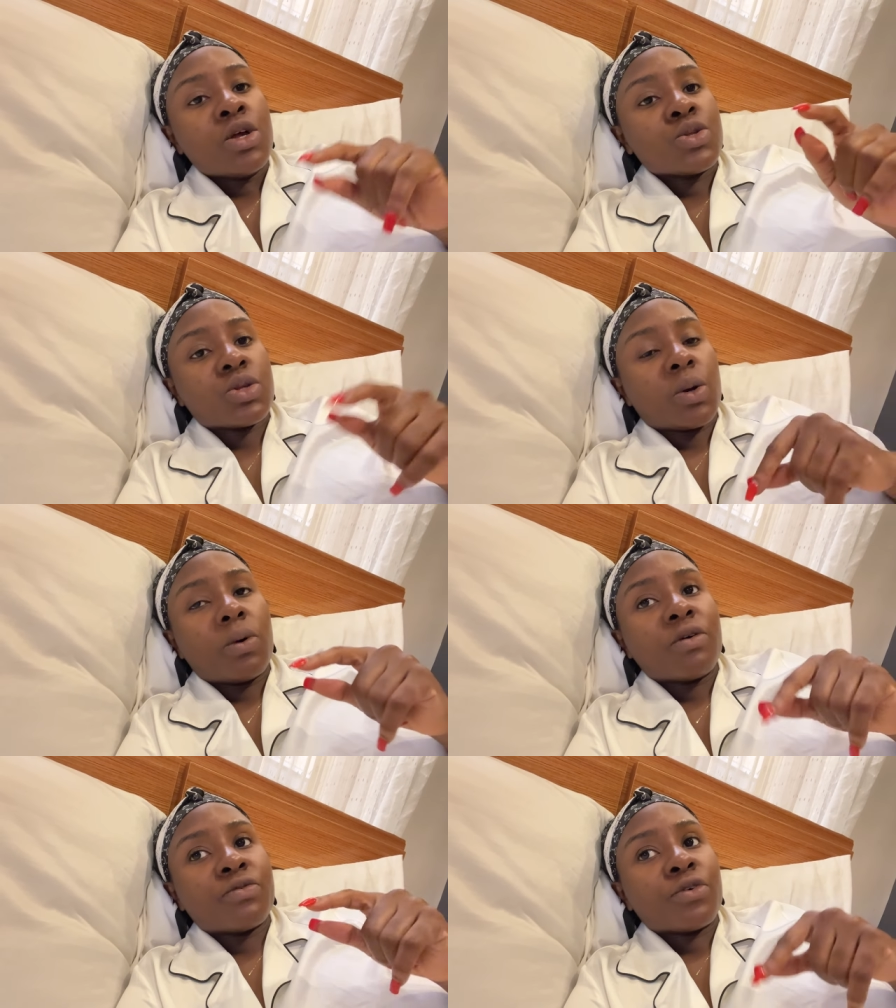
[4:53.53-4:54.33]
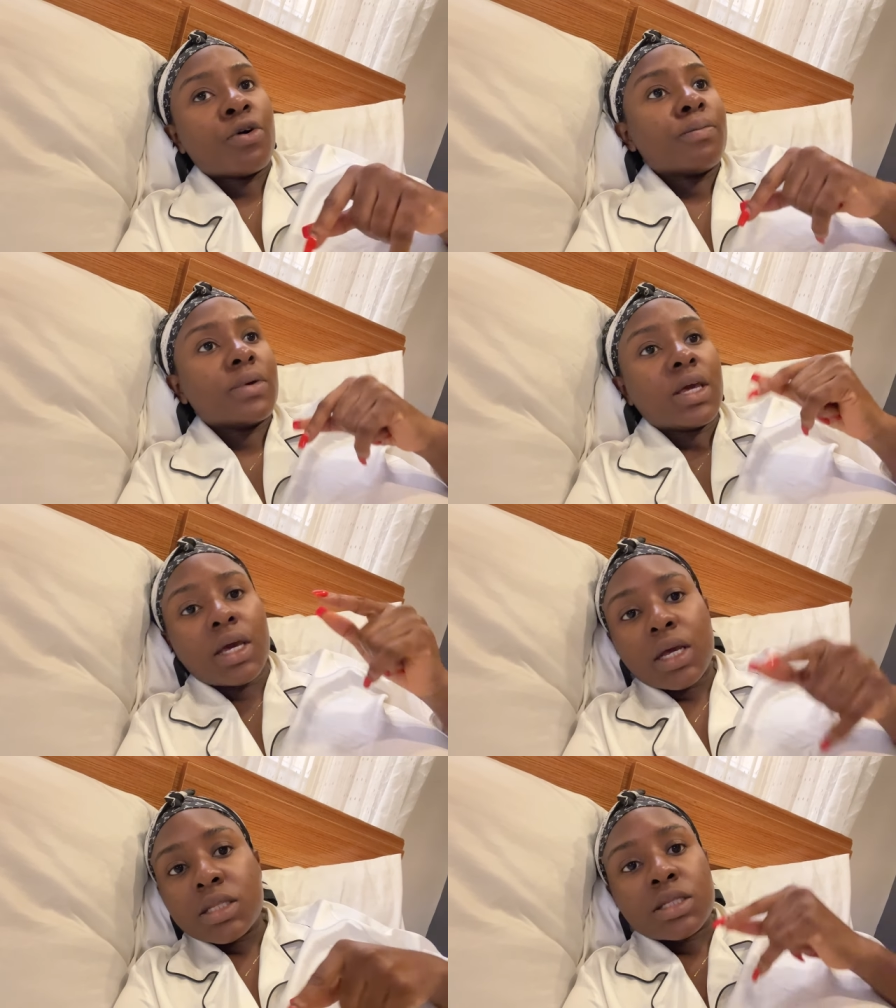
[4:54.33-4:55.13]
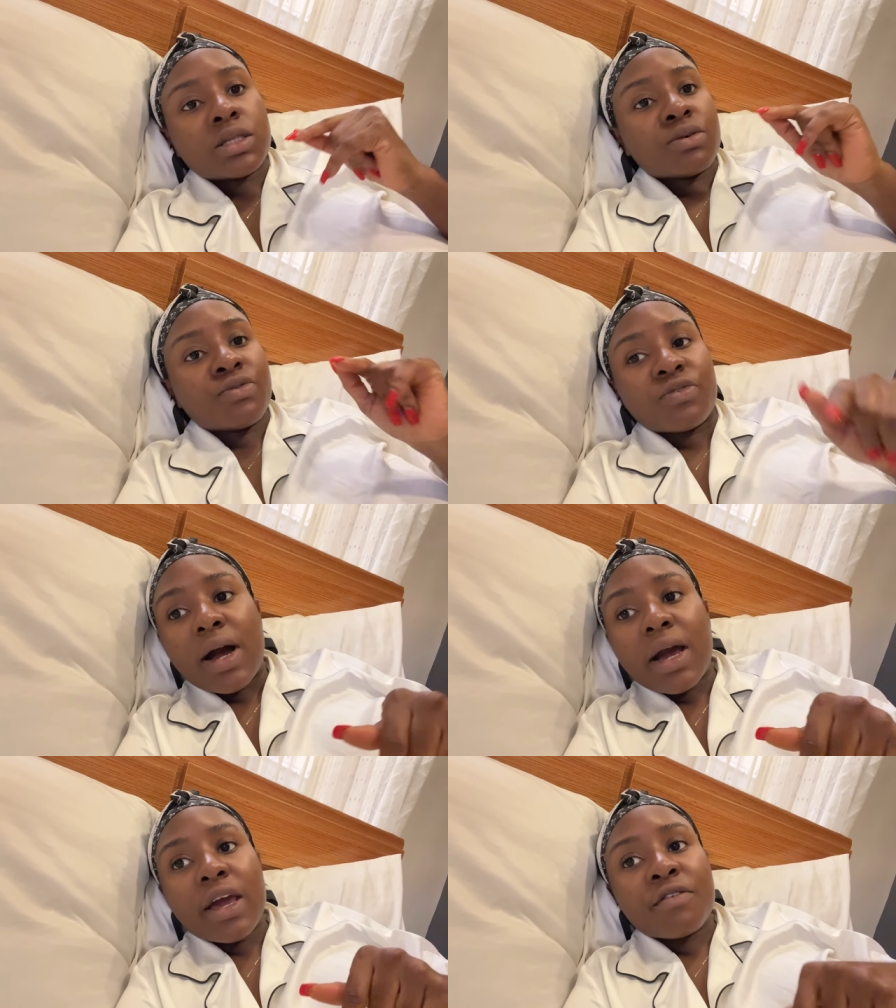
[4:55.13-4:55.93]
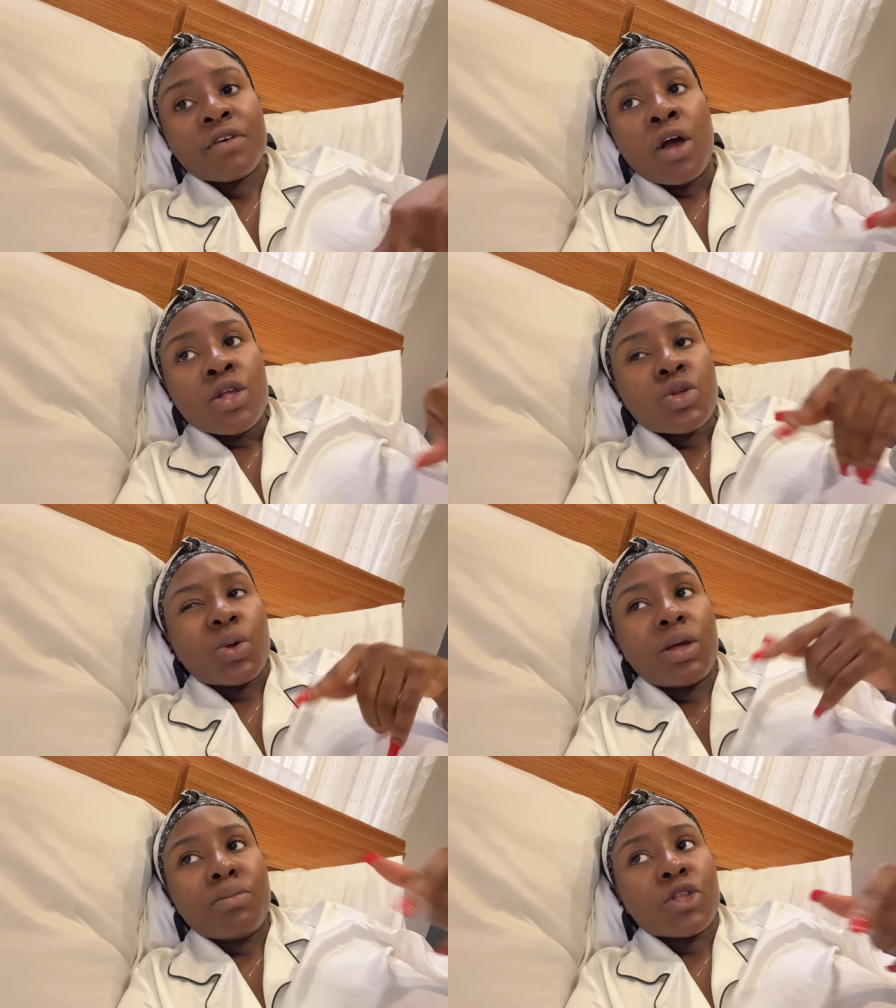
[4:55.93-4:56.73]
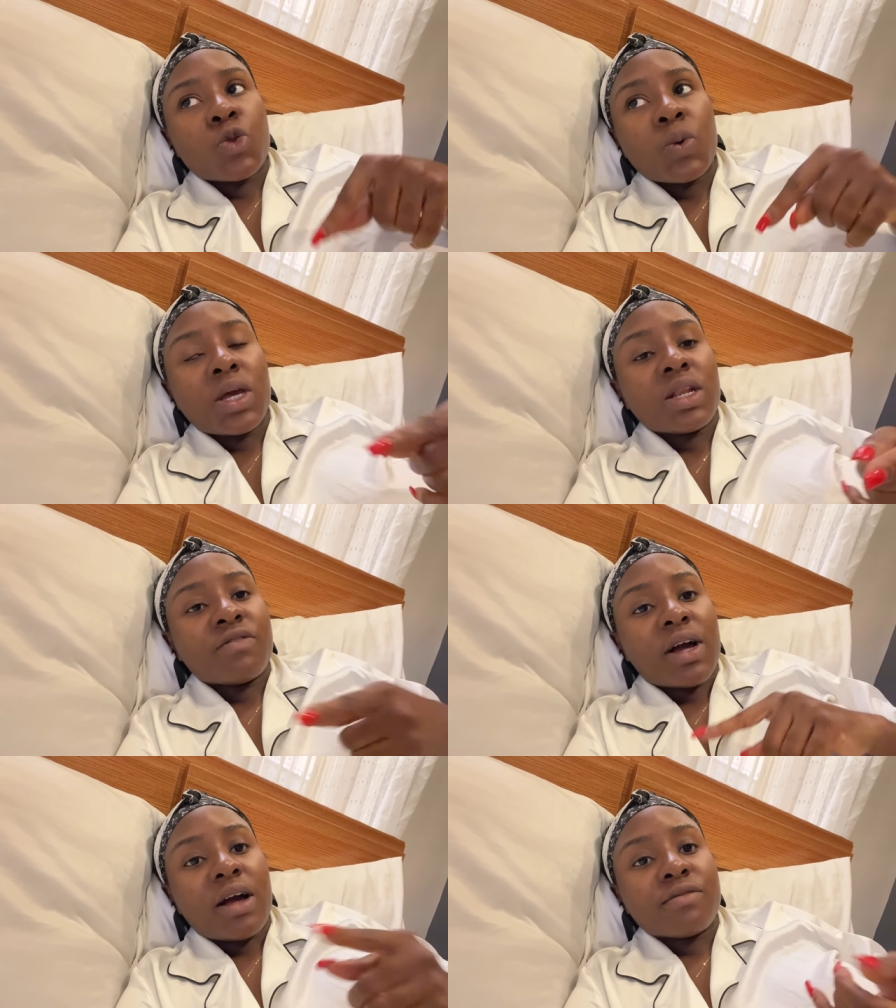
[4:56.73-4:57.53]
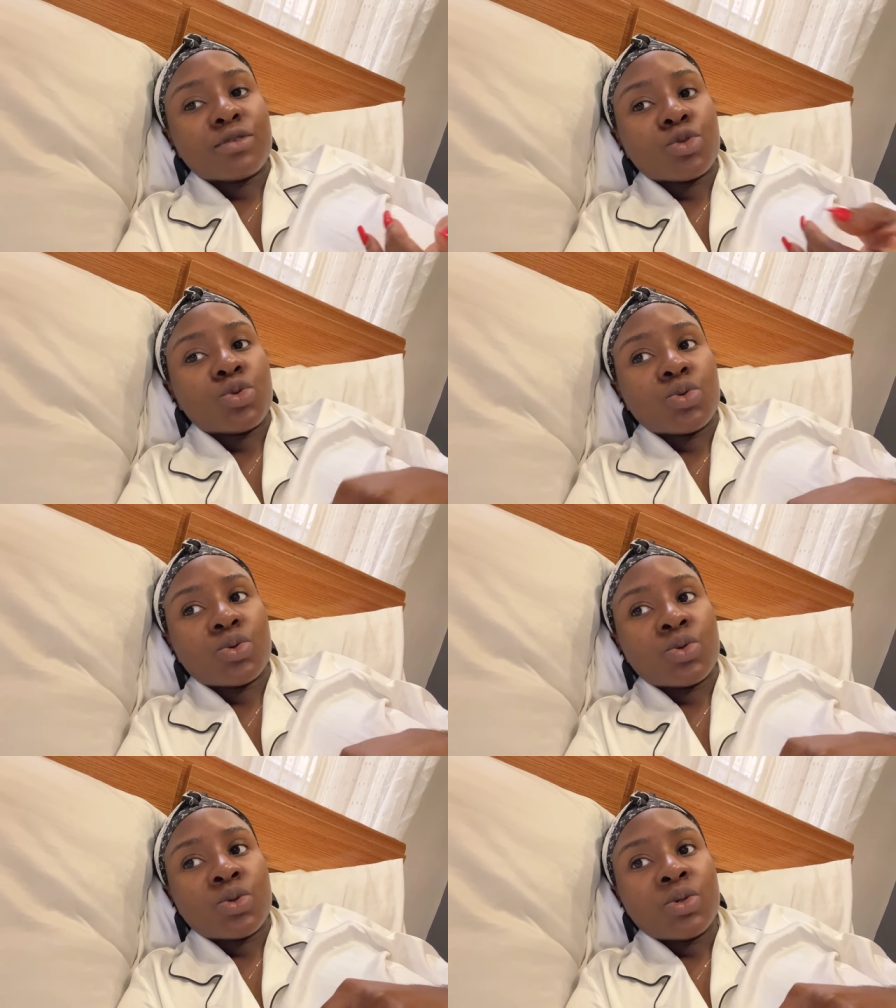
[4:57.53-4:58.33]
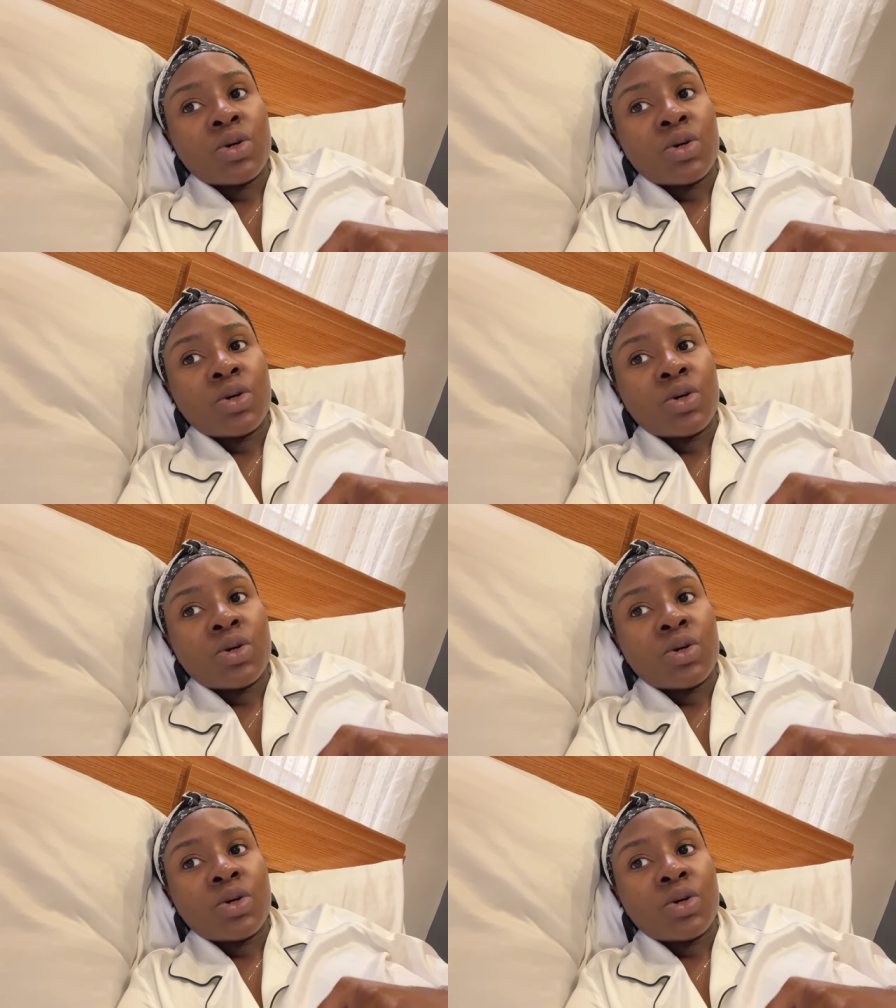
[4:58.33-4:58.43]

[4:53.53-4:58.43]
So I work from 8 till 5, so in between, if I have to do